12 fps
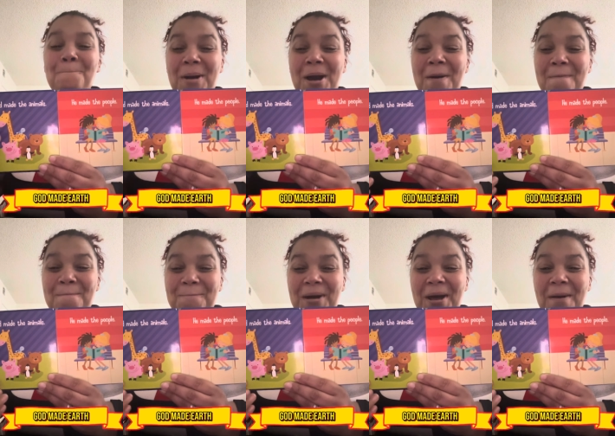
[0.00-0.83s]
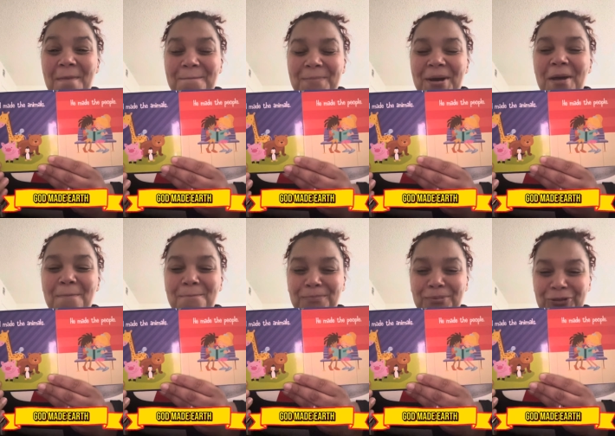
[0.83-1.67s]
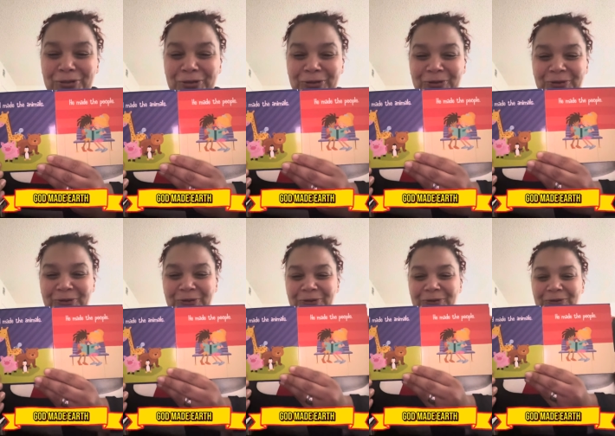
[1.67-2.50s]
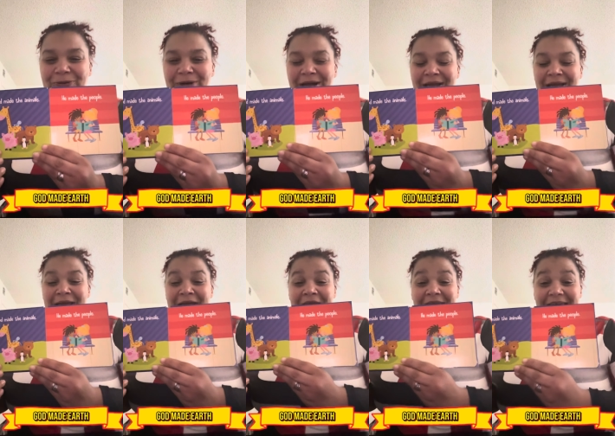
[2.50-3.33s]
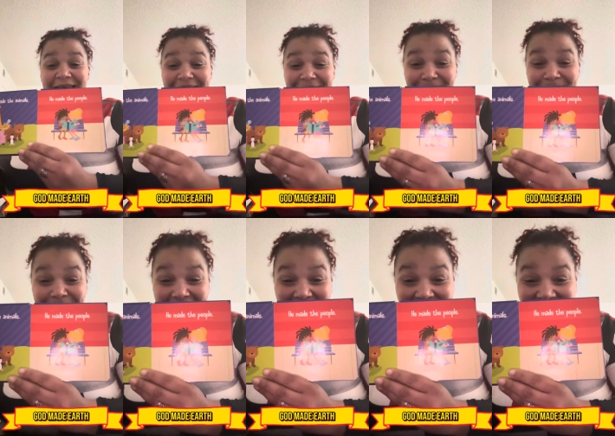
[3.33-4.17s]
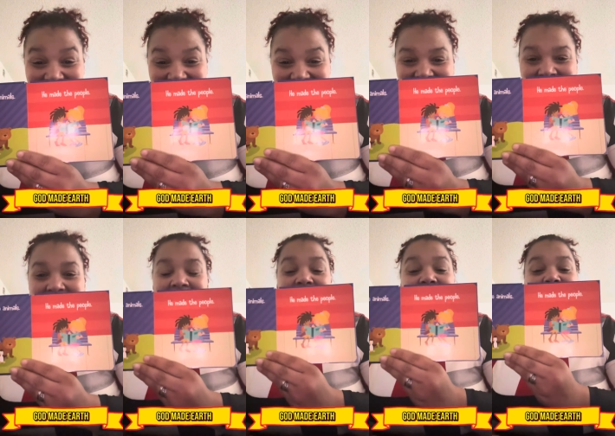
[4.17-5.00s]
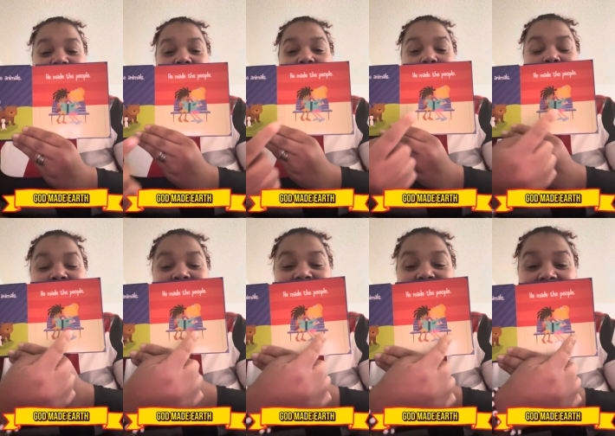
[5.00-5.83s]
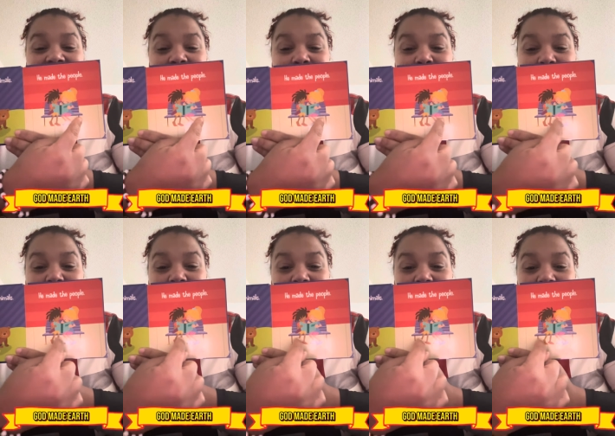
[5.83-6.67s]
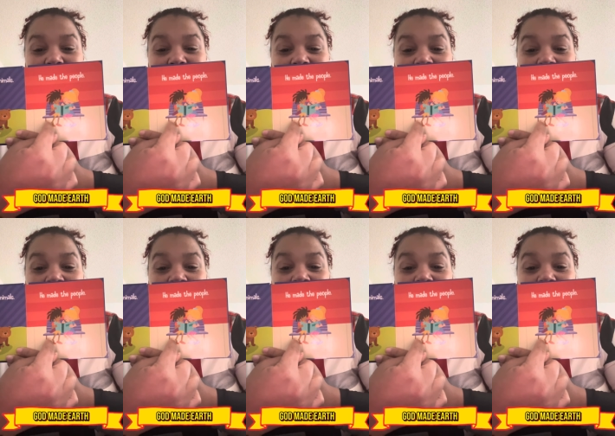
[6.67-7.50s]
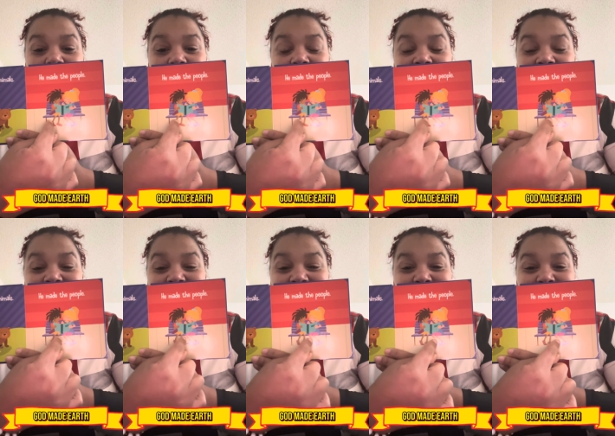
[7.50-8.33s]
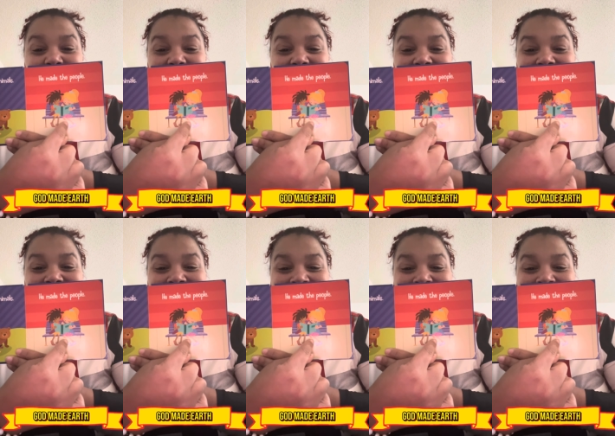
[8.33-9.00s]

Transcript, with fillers: b b b blue. He made the people. Look what they're doing.